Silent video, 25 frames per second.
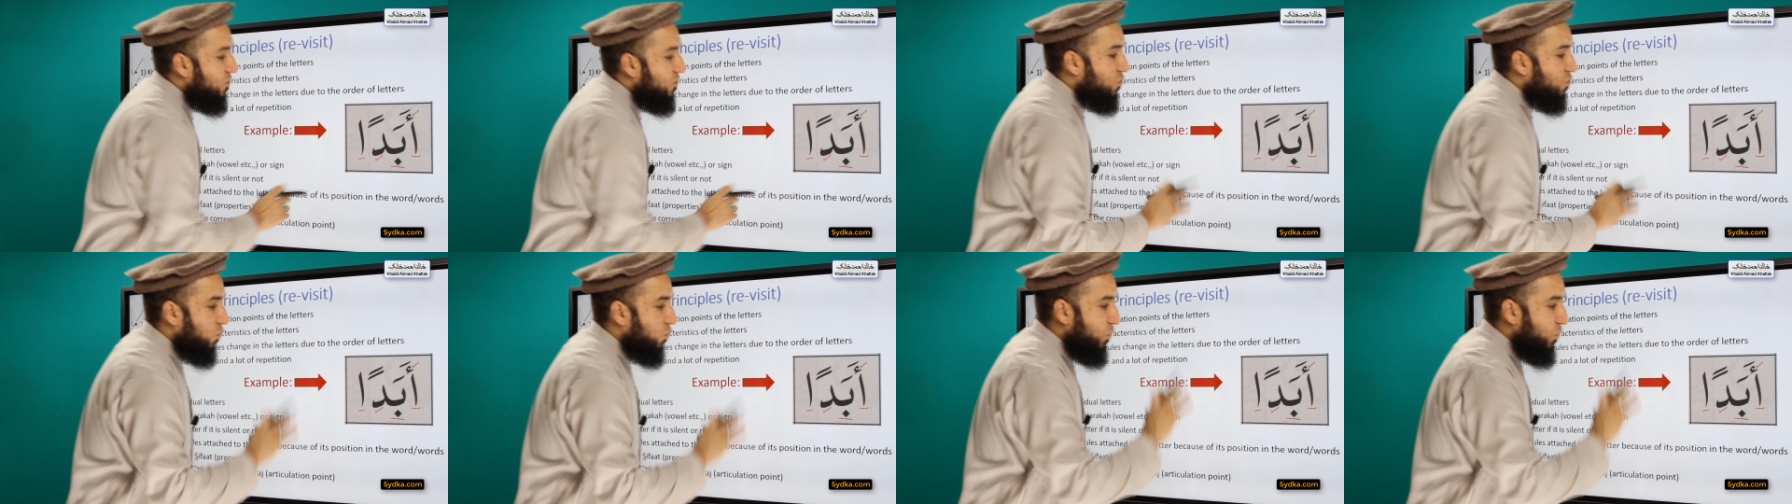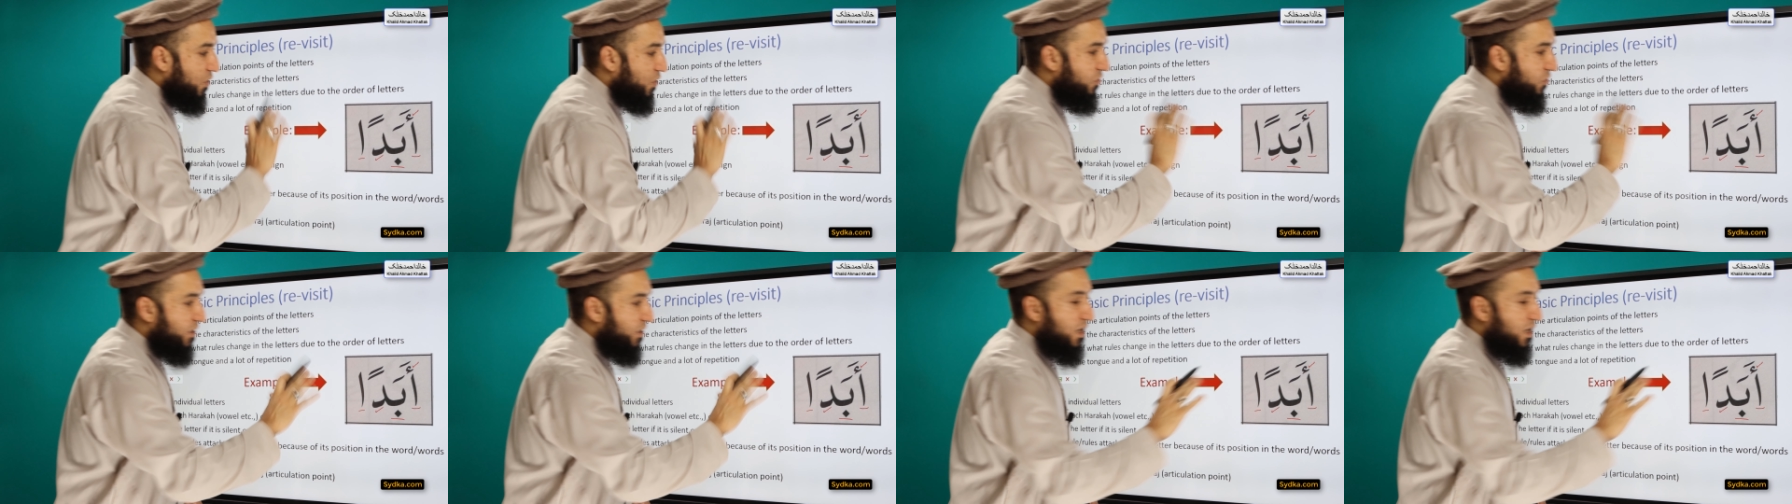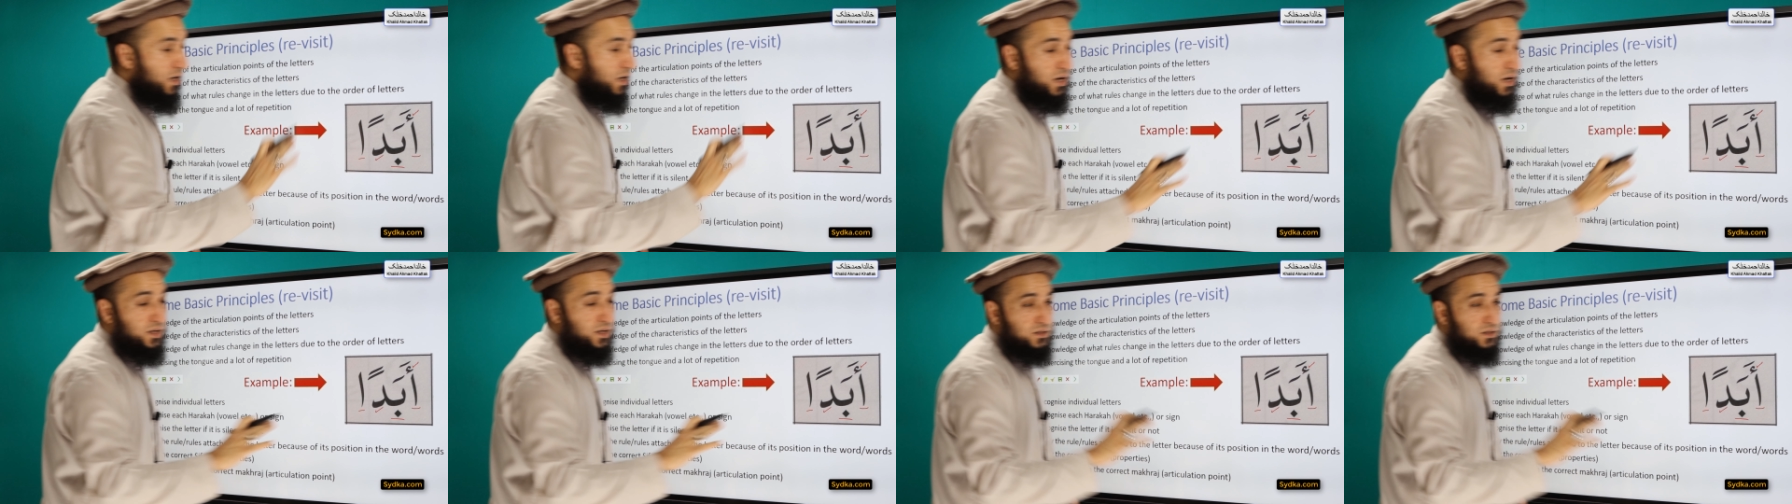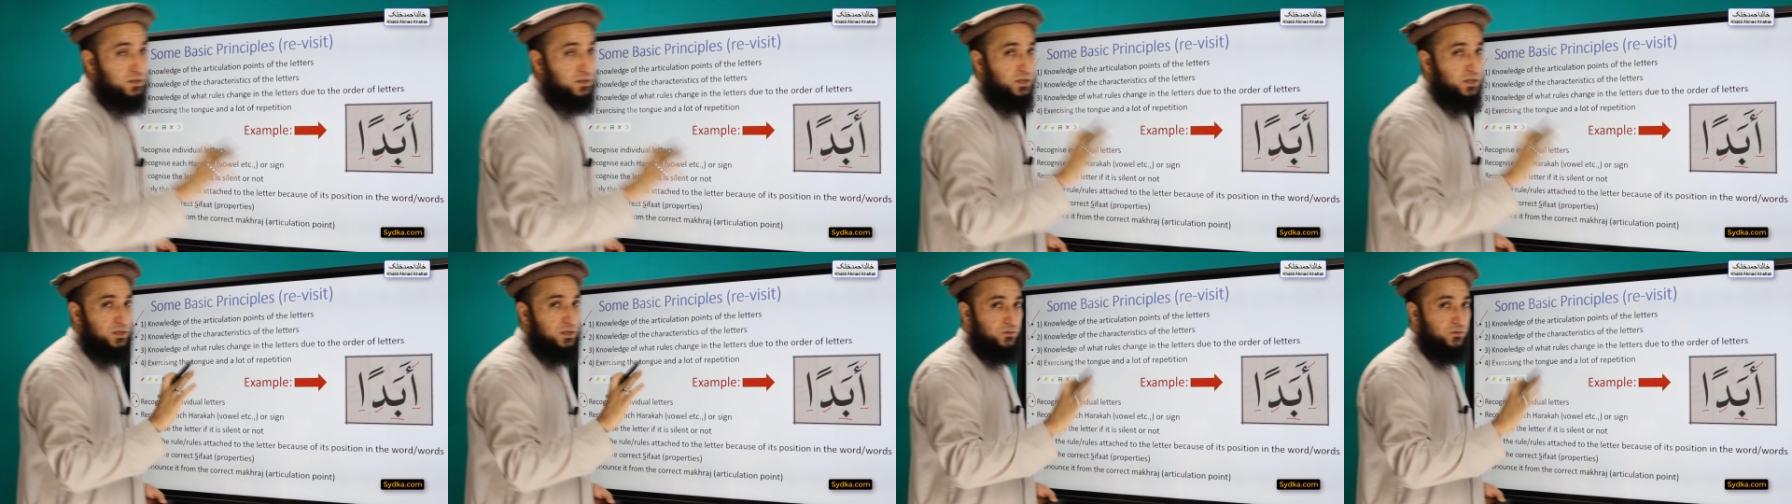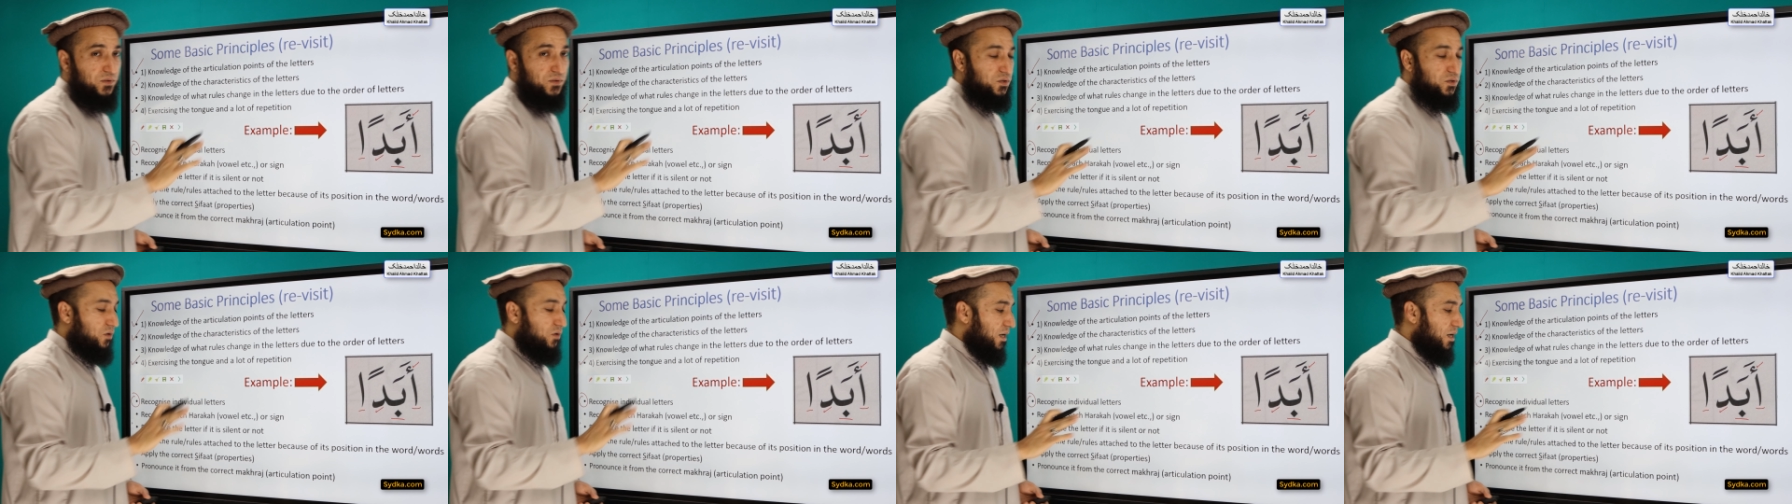so we recognized
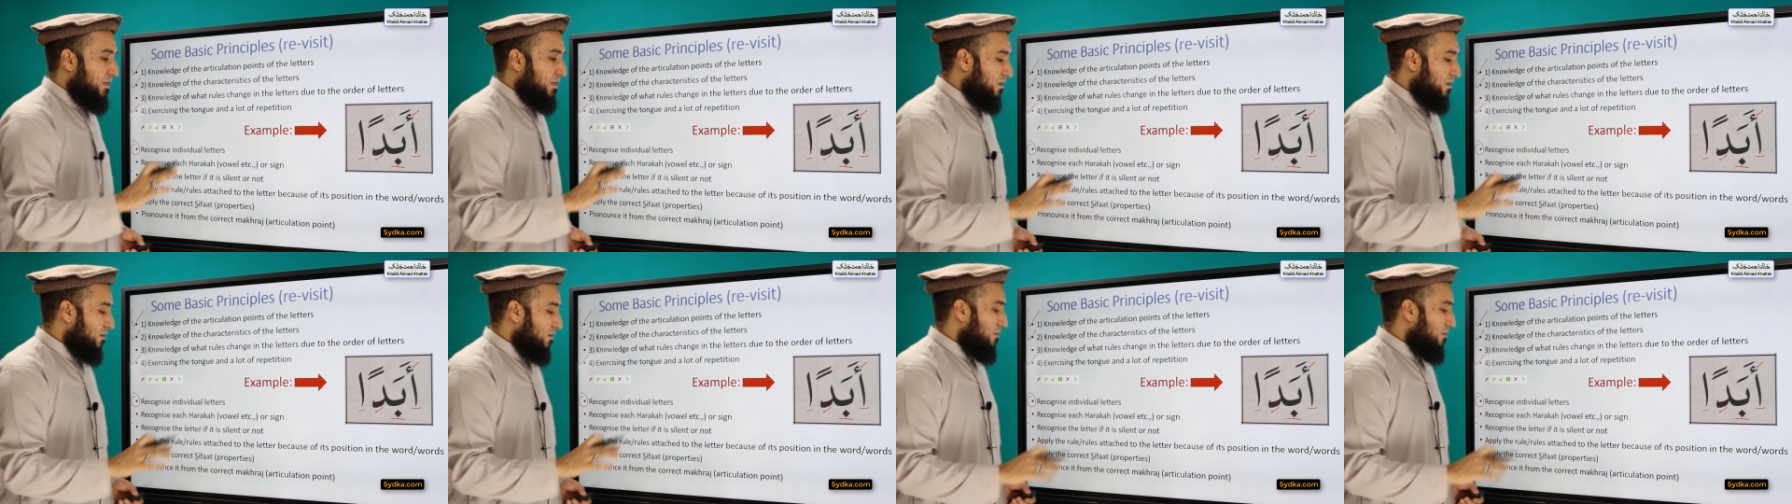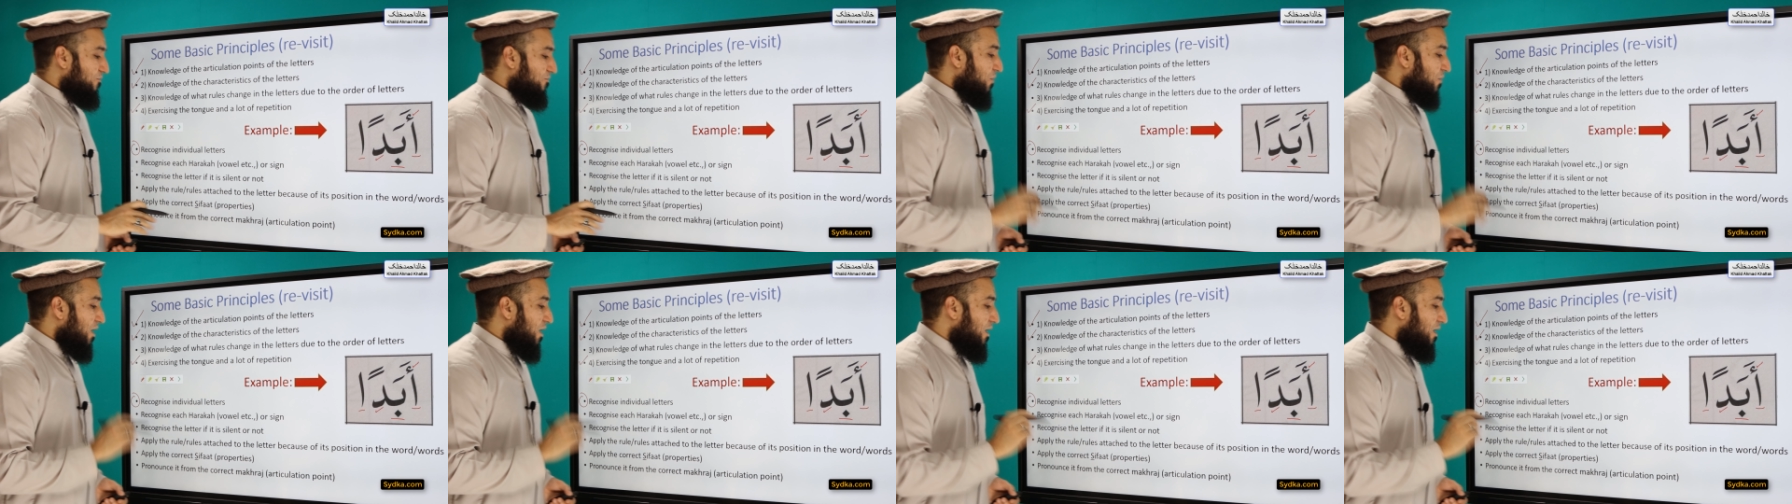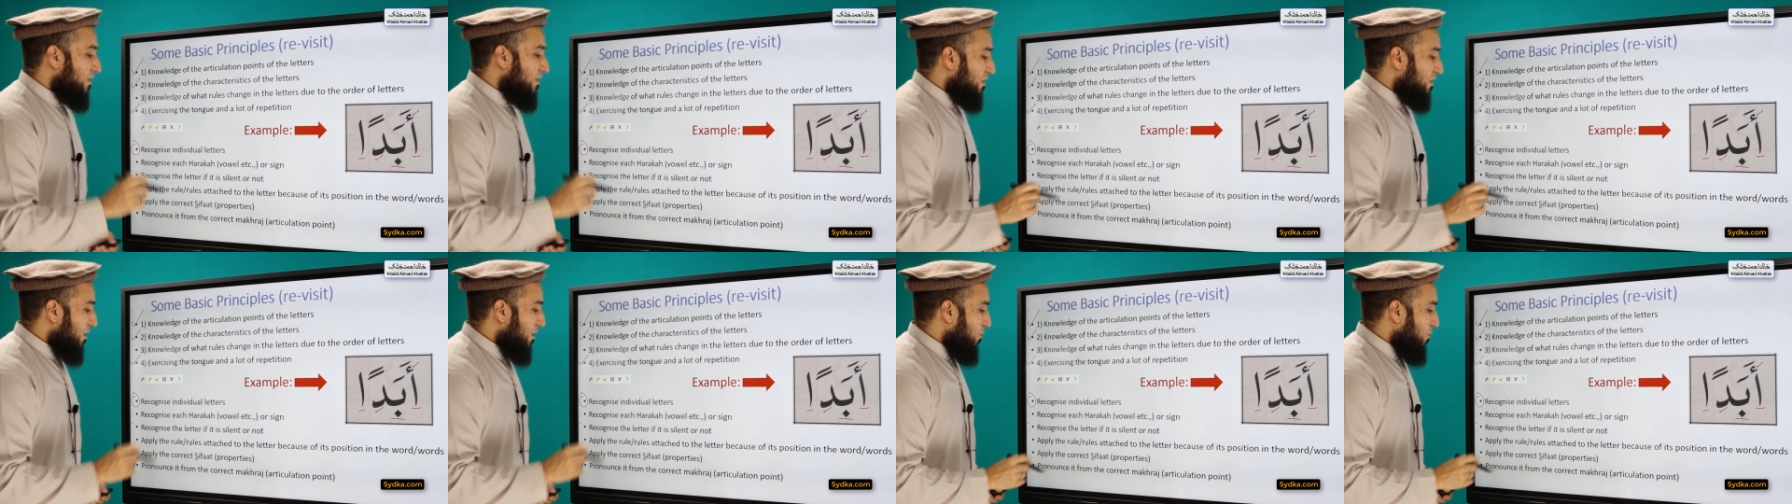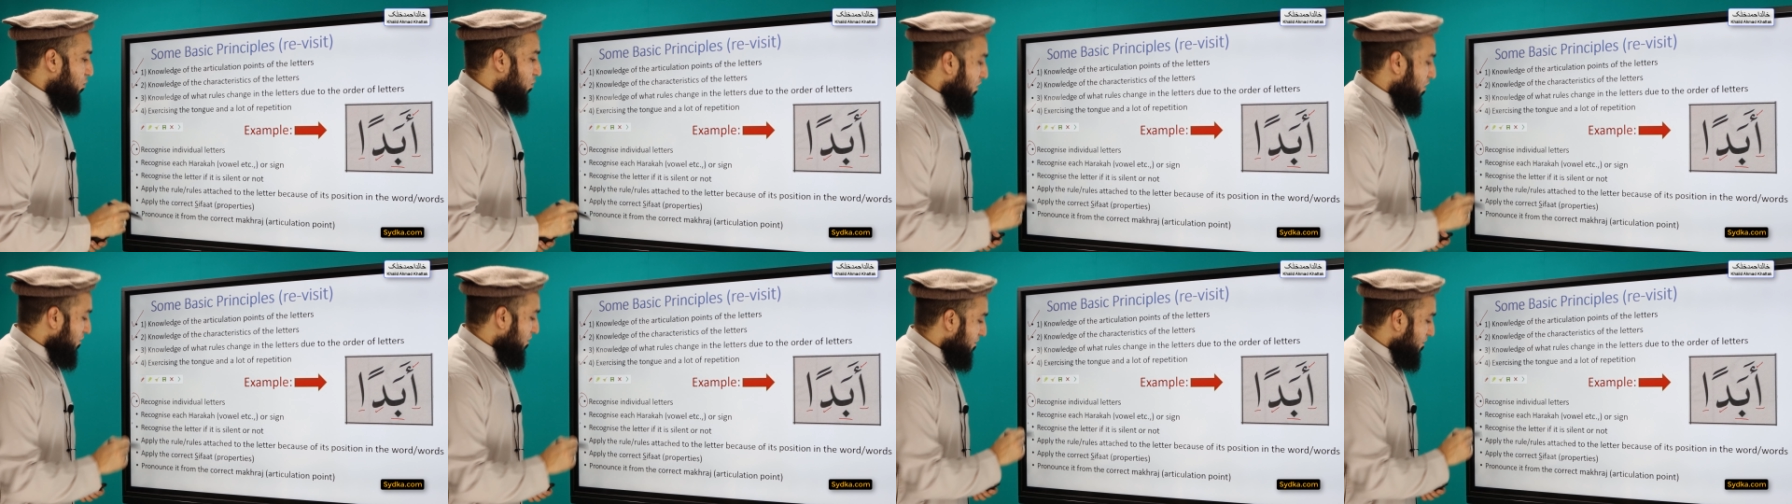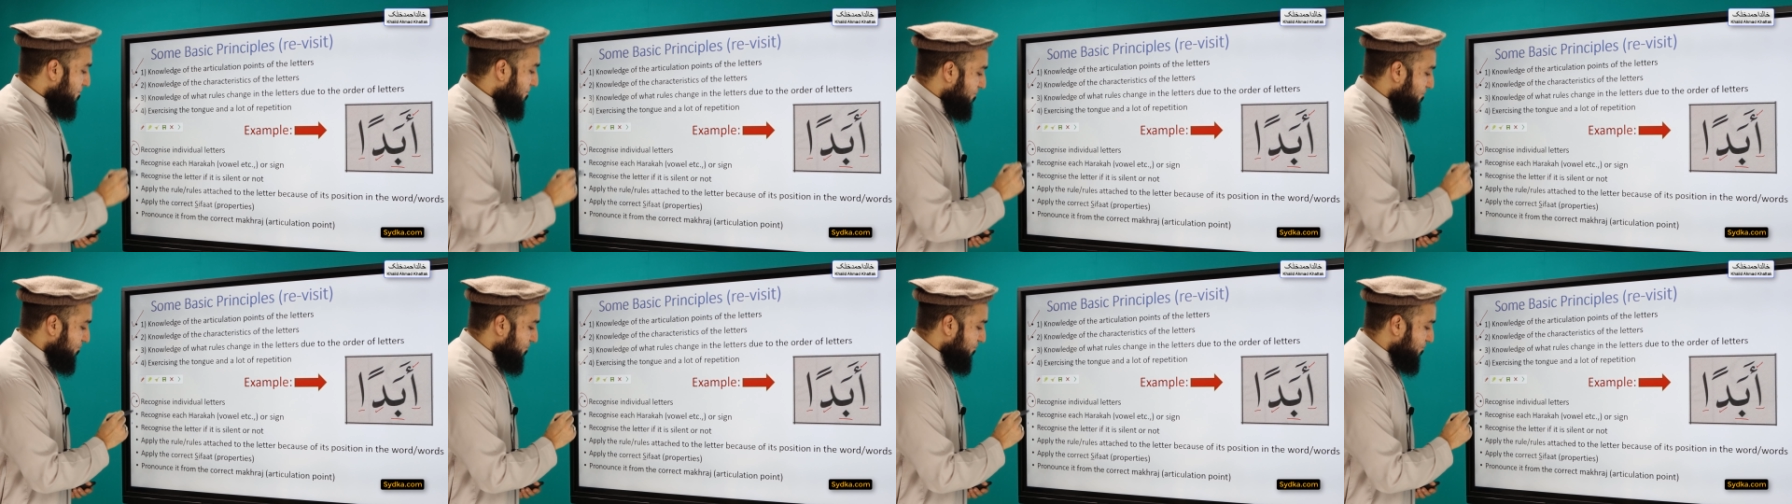individual letters step one